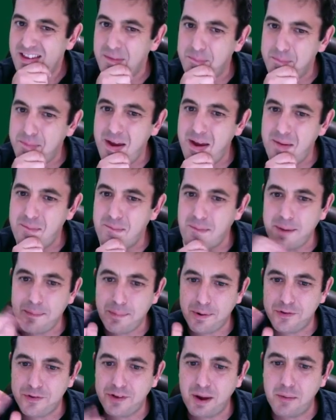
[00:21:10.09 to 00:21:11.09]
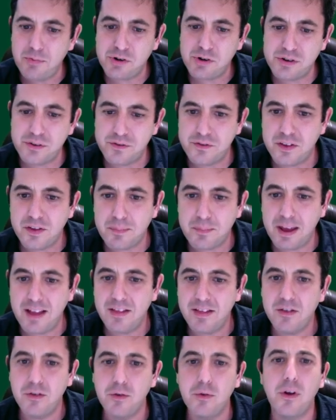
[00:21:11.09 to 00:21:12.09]
made my perception of the
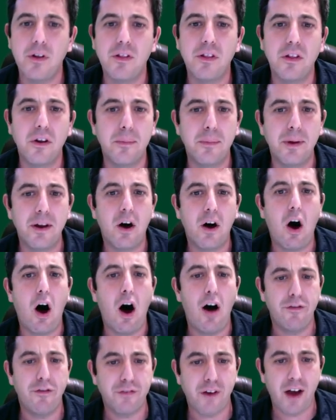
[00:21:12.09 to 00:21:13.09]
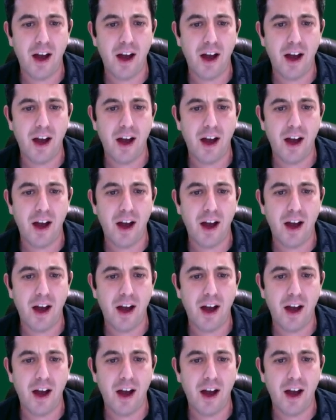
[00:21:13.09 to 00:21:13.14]
spade suit a little bit off.